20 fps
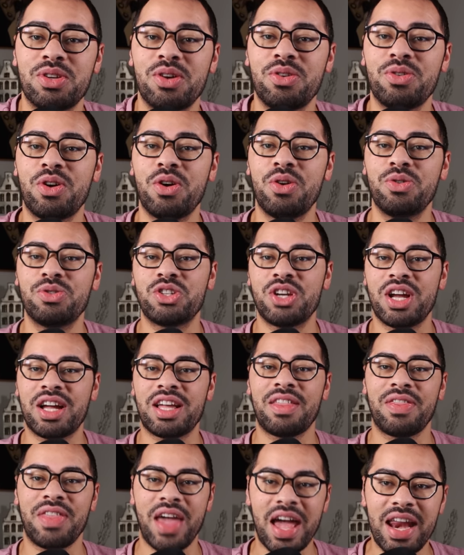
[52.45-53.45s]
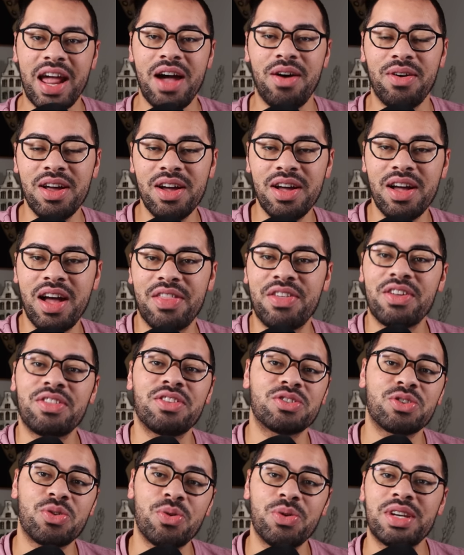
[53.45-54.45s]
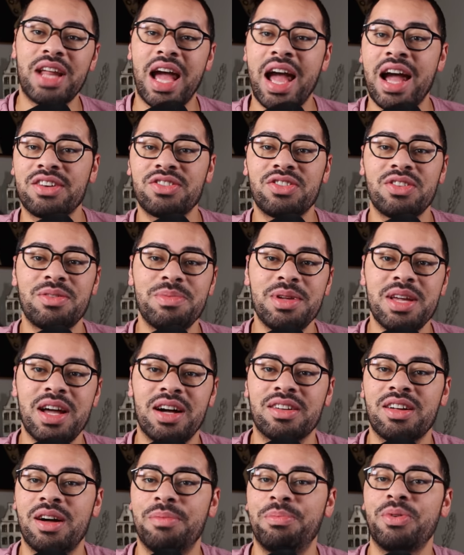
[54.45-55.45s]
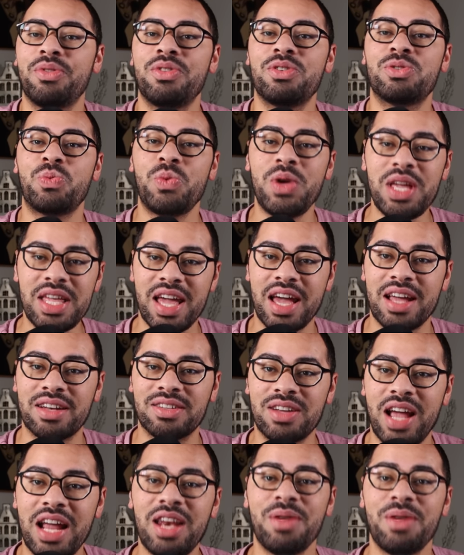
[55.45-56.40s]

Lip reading: So go check that out. I think there's going to actually be a couple this weekend.